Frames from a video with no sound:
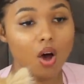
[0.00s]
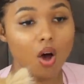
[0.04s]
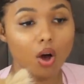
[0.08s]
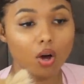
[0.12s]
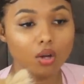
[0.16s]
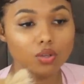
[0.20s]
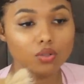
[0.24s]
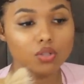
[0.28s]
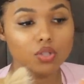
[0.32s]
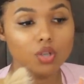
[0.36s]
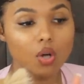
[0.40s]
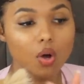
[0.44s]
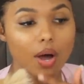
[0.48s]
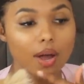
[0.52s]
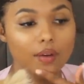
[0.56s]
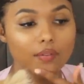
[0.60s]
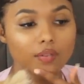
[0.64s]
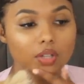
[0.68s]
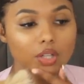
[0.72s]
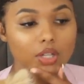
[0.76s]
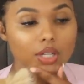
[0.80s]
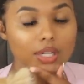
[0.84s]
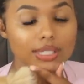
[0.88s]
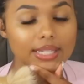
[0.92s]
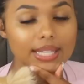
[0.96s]
Also,
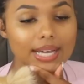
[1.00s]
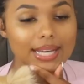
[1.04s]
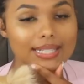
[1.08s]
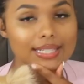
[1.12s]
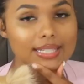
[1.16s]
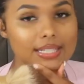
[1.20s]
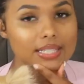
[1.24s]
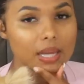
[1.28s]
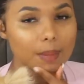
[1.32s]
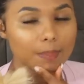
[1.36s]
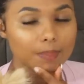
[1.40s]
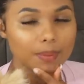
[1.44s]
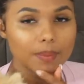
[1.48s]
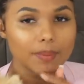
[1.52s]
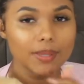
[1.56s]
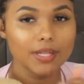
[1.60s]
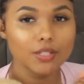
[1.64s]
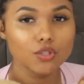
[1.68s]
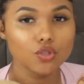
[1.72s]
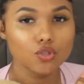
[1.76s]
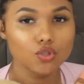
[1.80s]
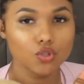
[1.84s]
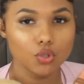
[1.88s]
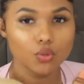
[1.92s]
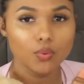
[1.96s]
I've learned that
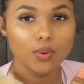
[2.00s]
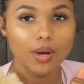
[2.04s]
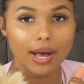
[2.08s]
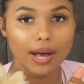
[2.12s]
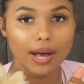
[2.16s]
supplements do